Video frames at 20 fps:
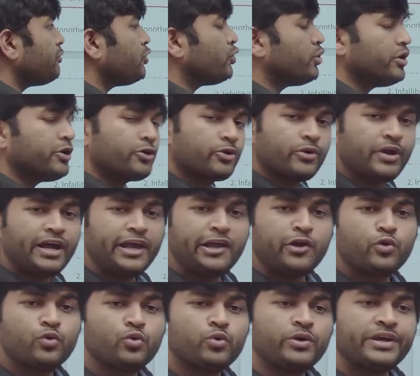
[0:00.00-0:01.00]
Mohan Roy,
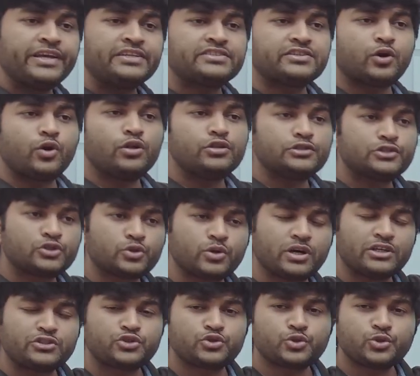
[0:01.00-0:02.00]
who is also
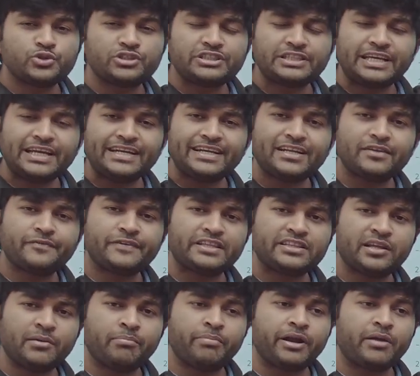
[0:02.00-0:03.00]
associated with
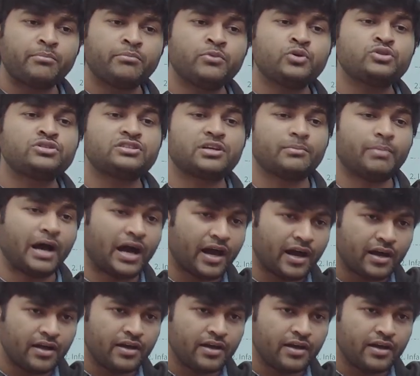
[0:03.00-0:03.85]
the Brahmo Sabha.